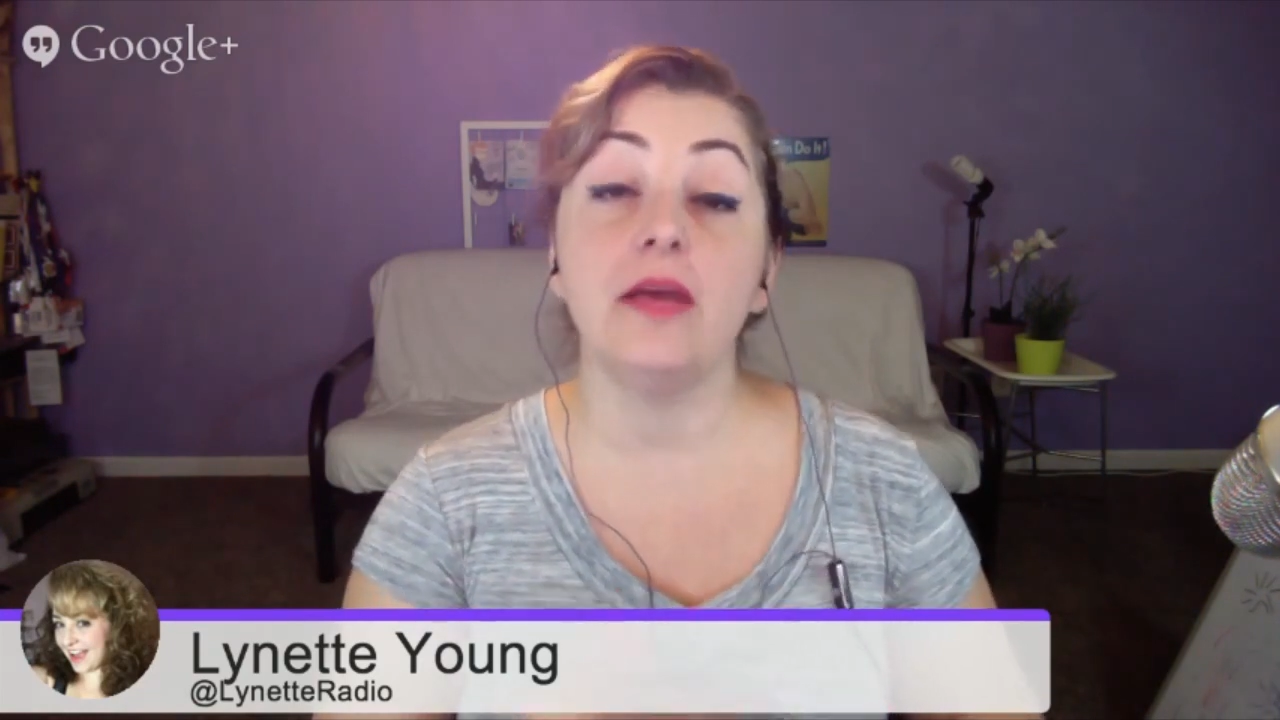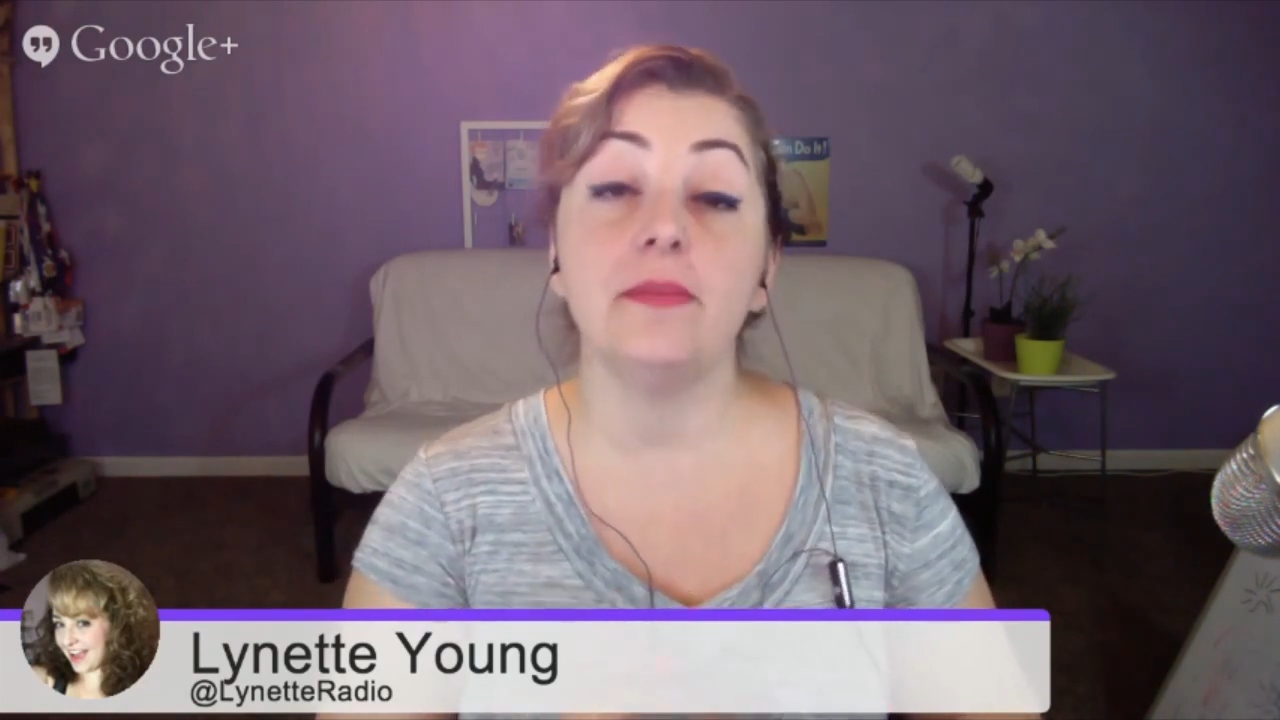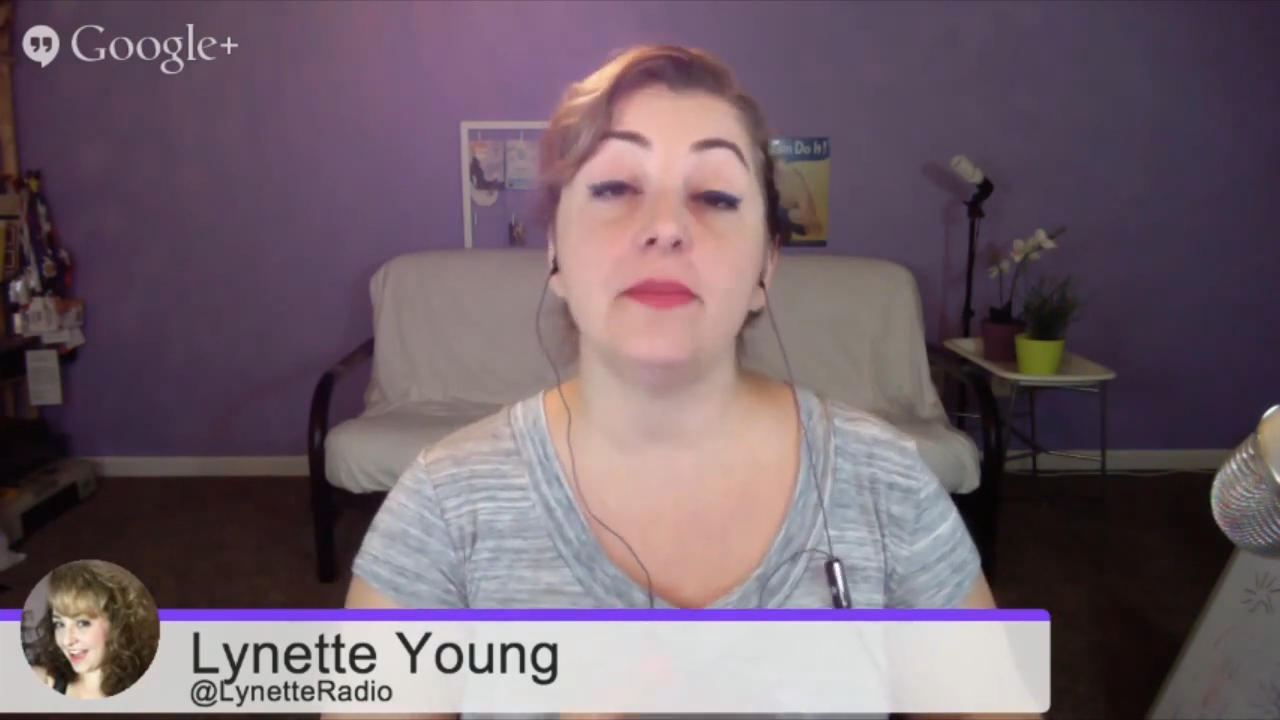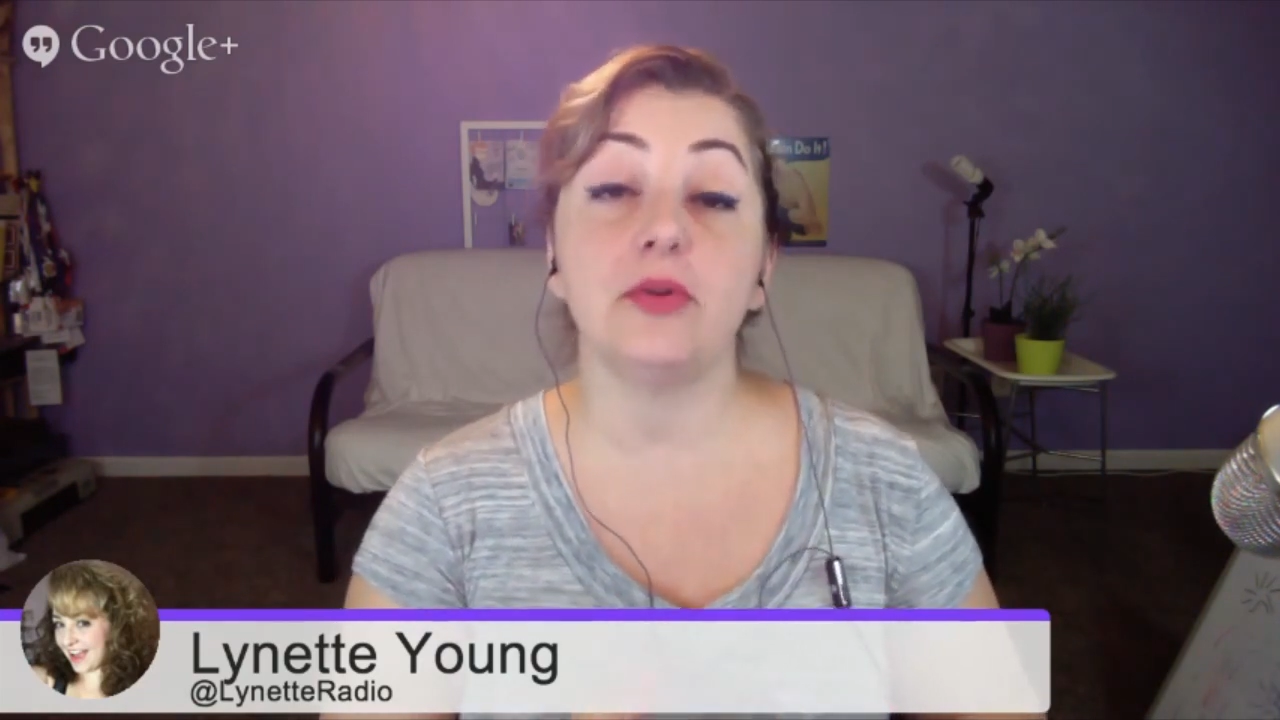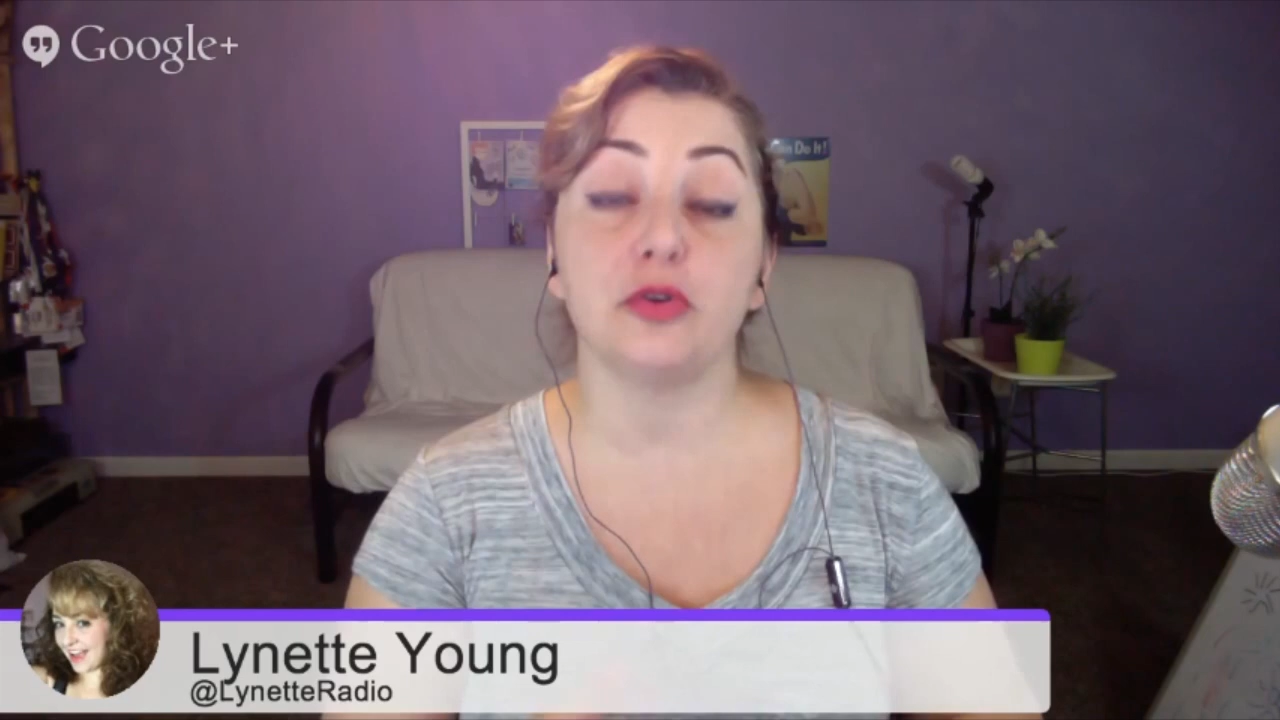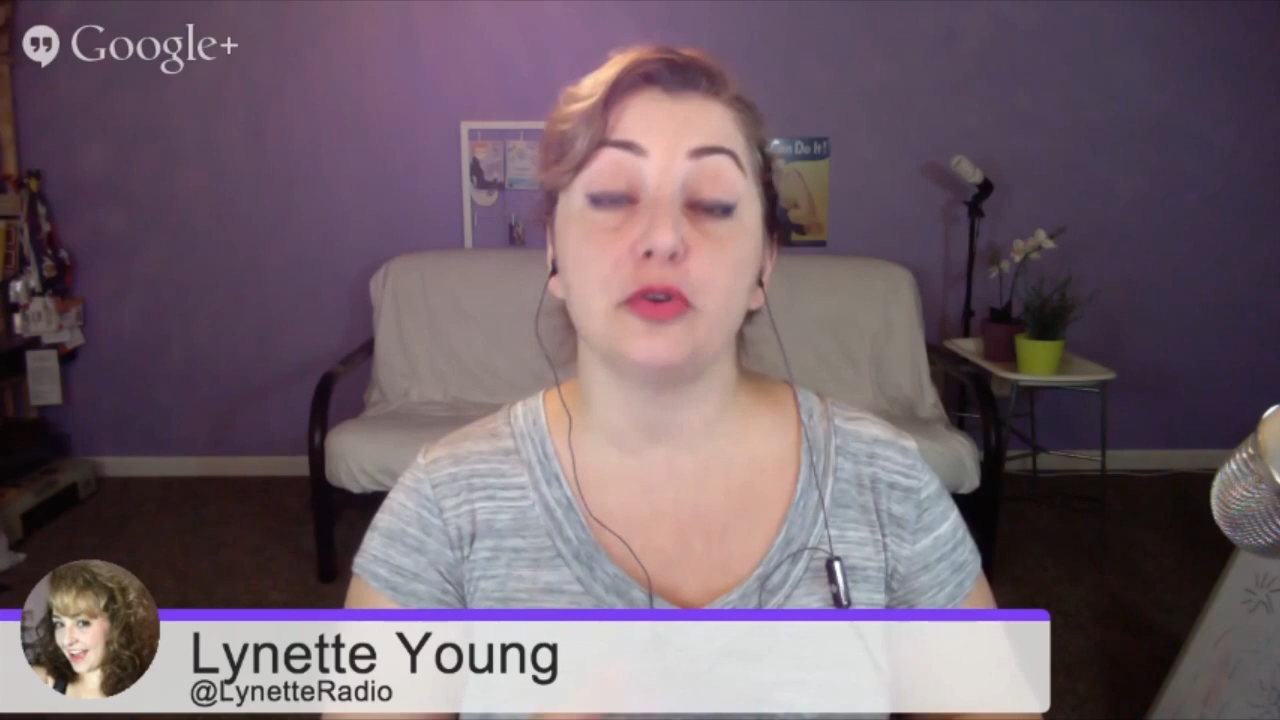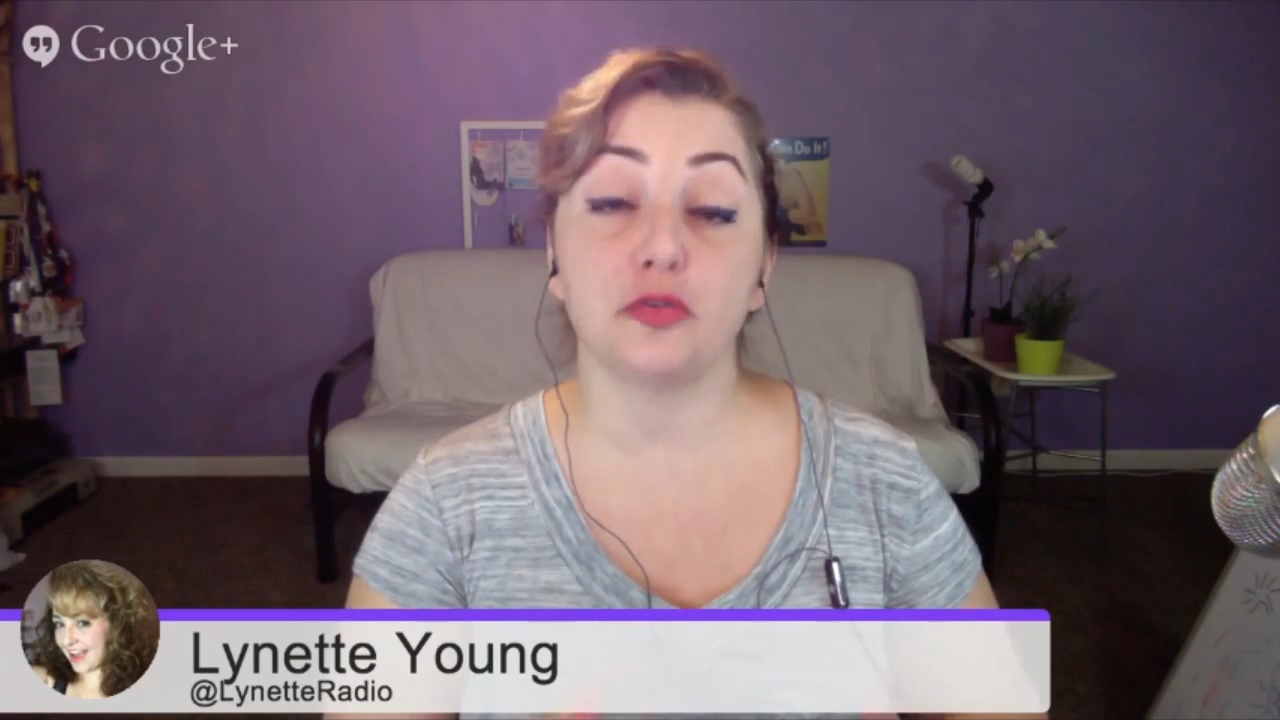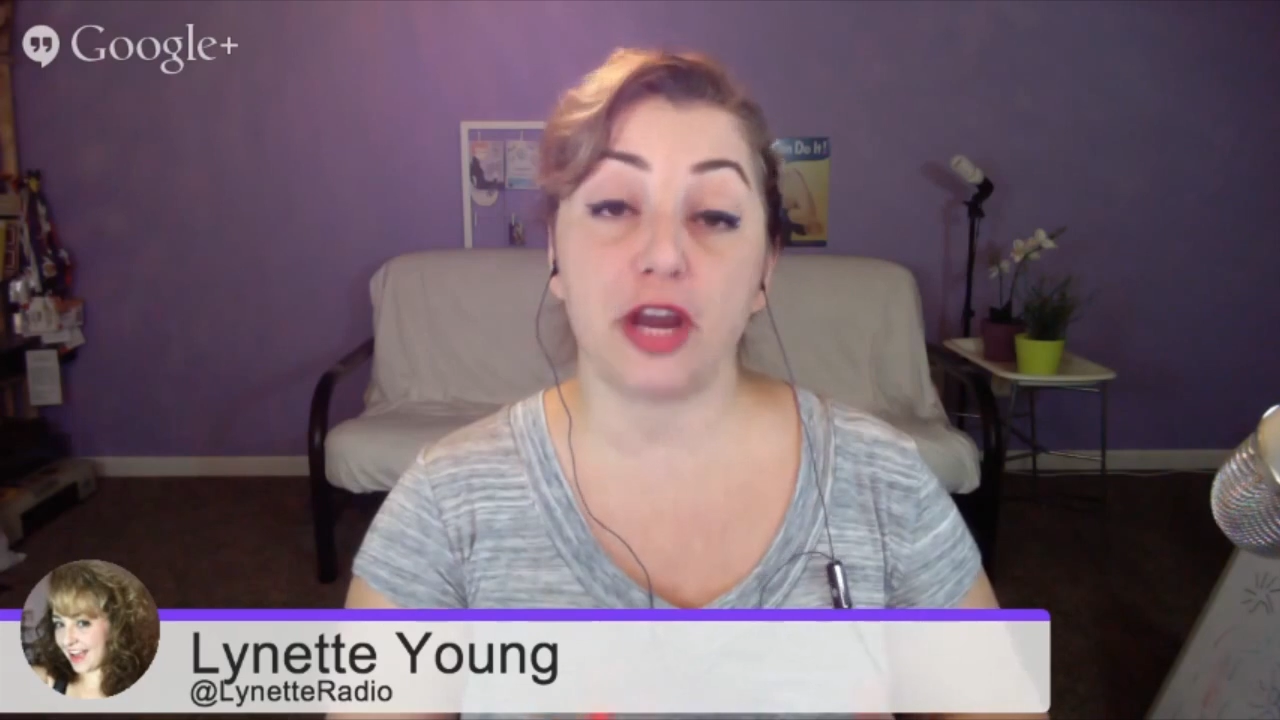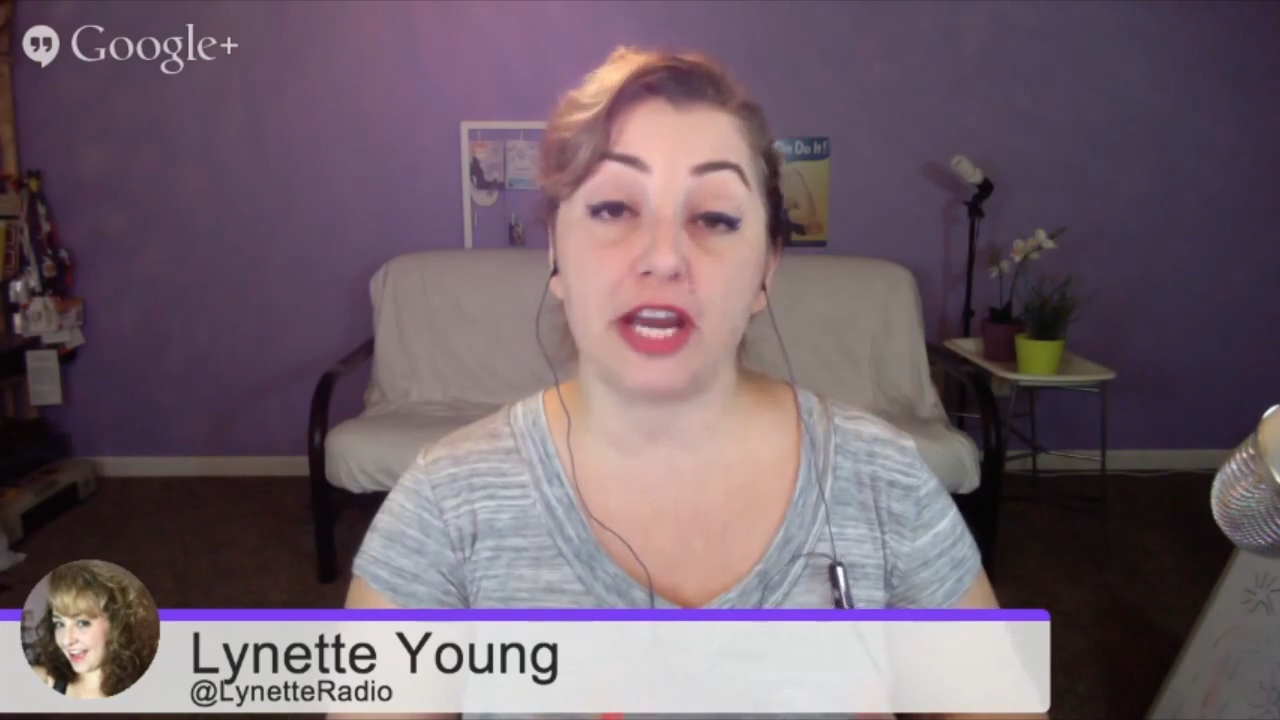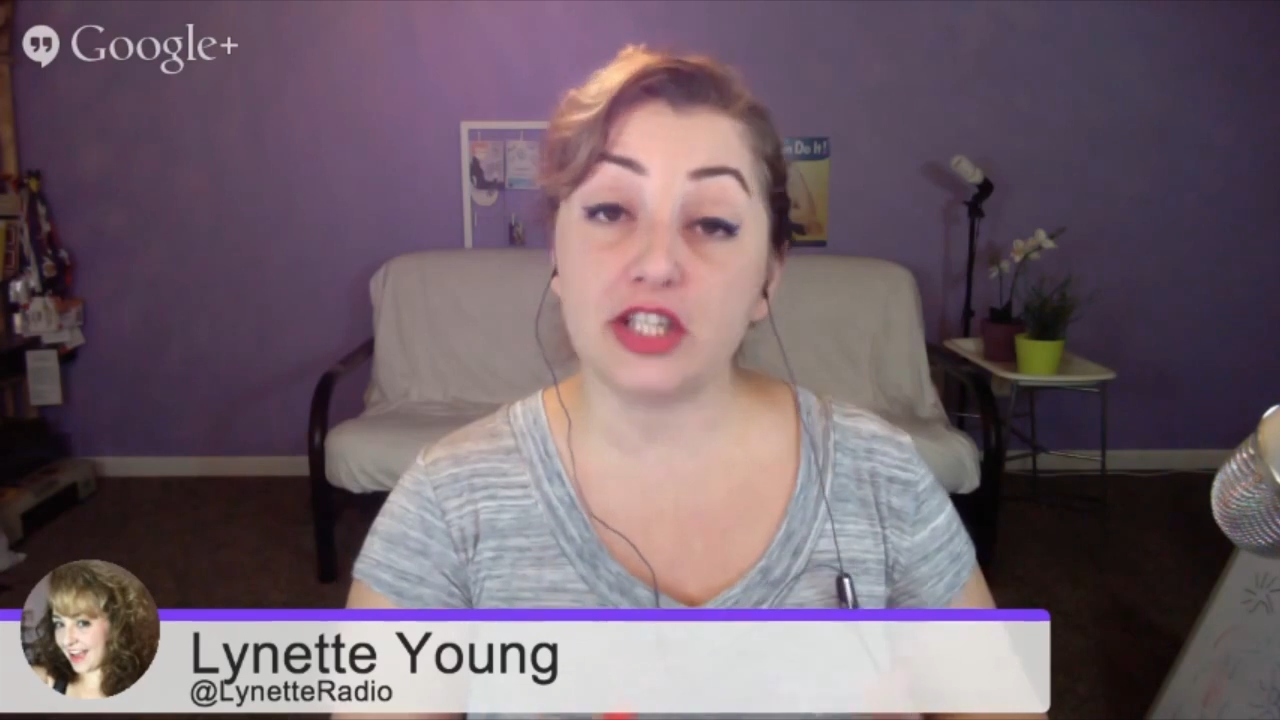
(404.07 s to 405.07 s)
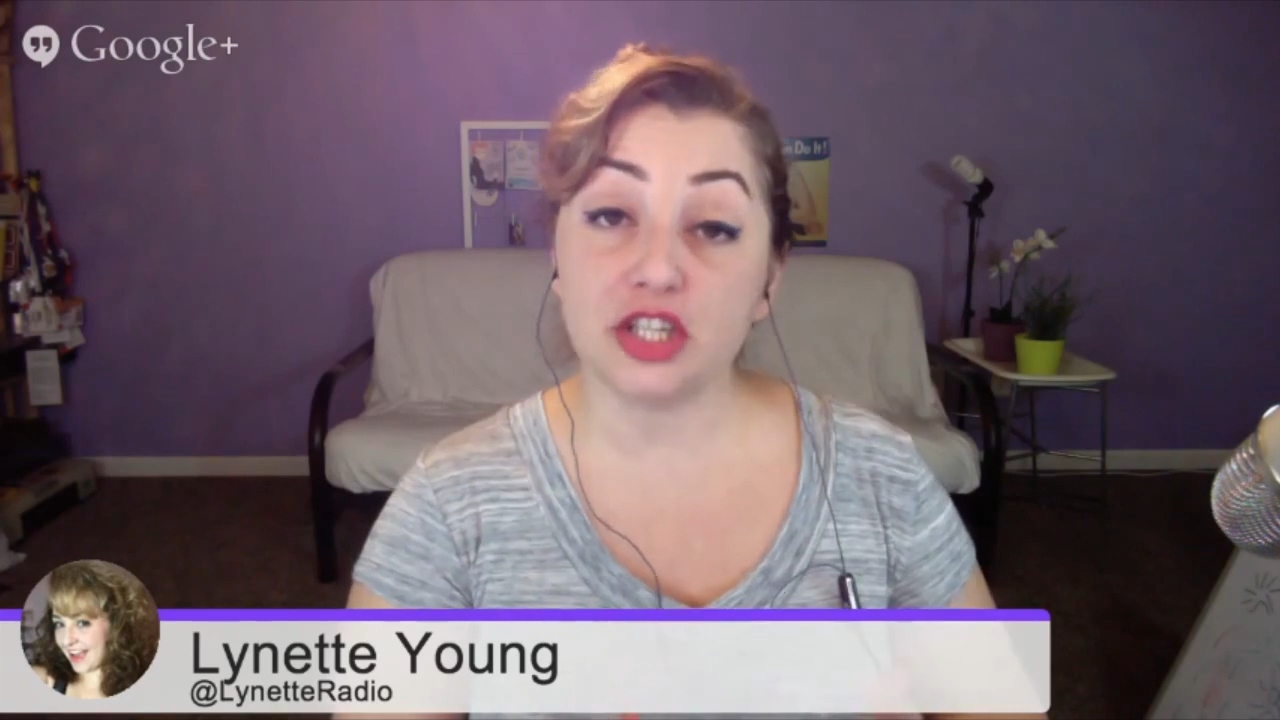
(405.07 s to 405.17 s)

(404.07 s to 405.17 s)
people are afraid